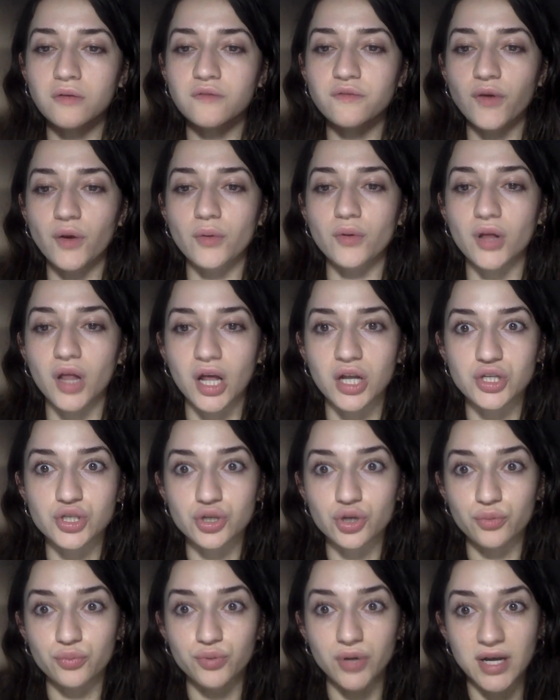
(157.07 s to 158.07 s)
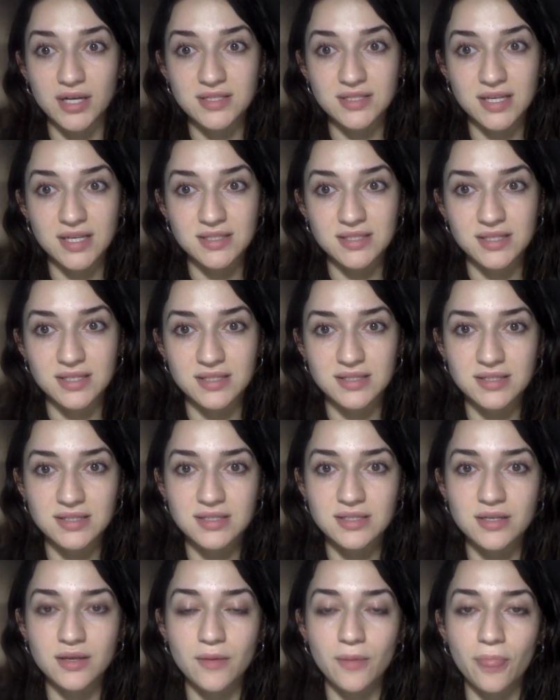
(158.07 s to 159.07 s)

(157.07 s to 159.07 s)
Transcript: phonological processes.